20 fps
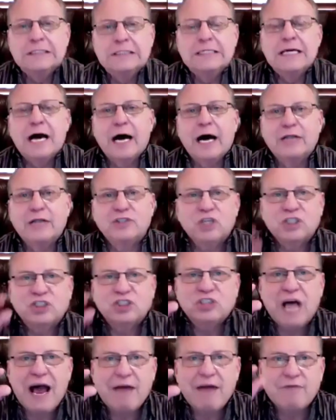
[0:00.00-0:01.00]
just
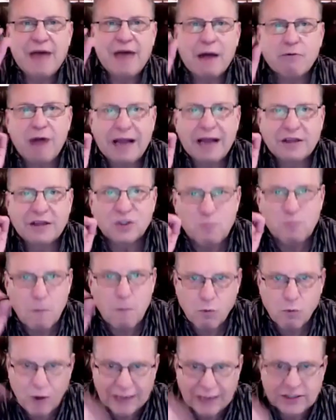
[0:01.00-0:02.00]
shy of that right this
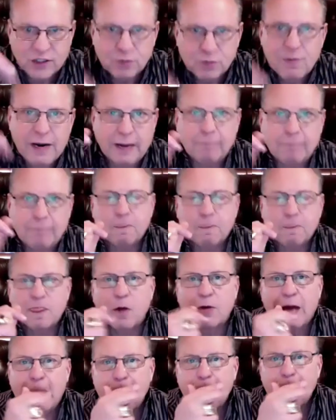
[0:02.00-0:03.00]
minute.
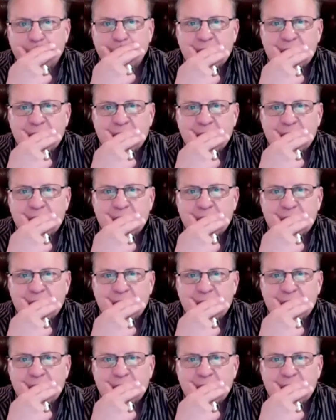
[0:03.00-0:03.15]
Okay.